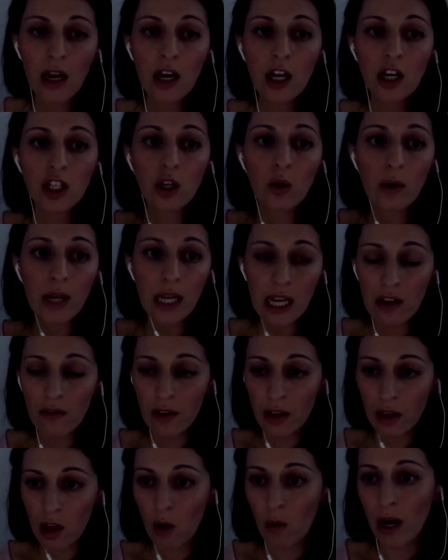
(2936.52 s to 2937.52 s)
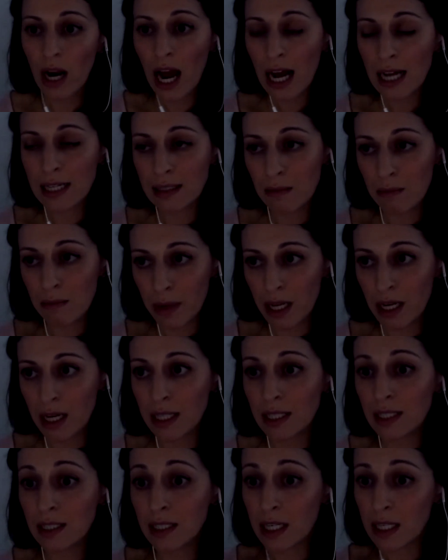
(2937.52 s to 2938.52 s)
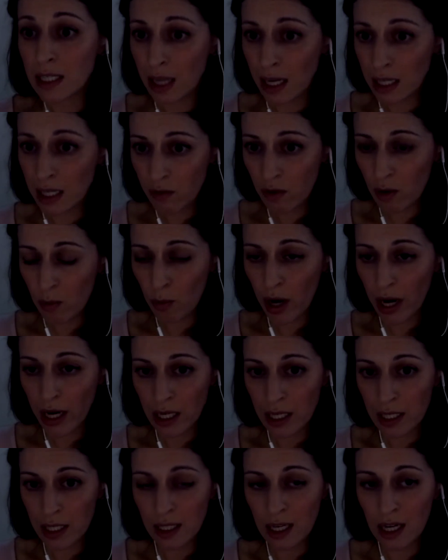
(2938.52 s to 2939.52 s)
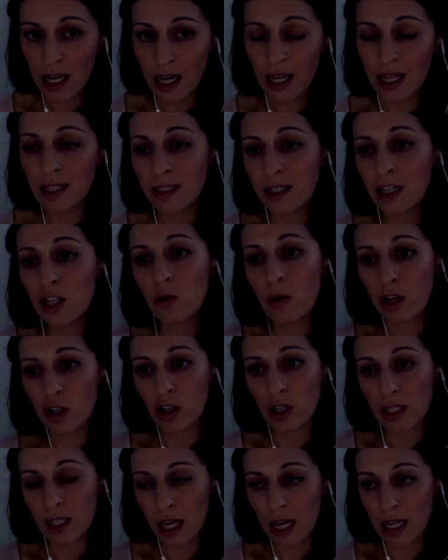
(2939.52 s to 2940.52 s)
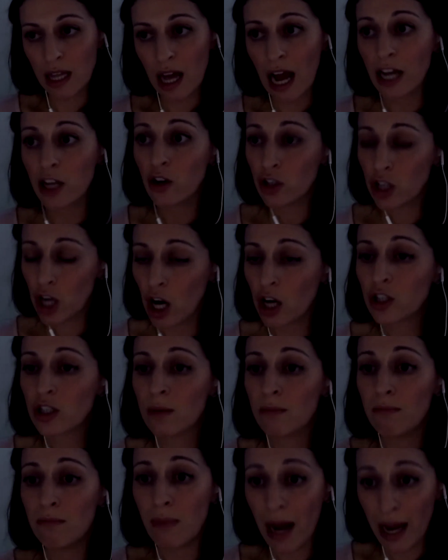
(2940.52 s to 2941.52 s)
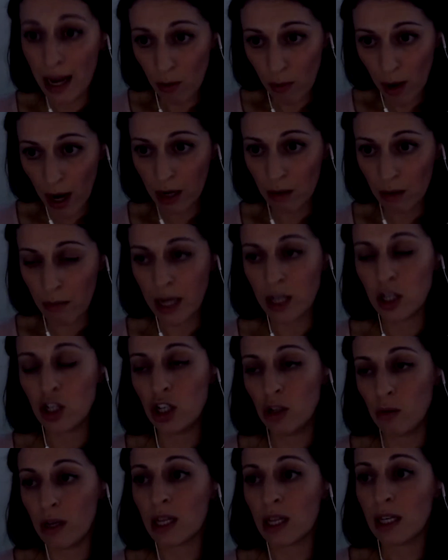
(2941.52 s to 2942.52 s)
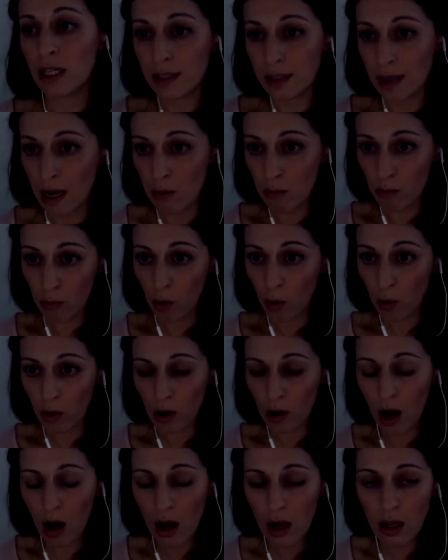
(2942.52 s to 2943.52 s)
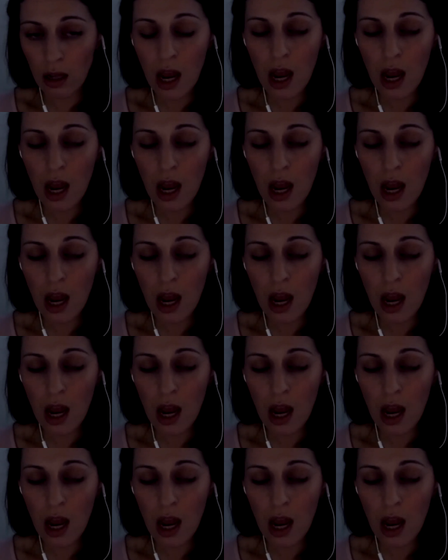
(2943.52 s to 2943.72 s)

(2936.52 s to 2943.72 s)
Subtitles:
So even though it hasn't been a successful pregnancy, in situations like that, your doctor might recommend doing the same protocol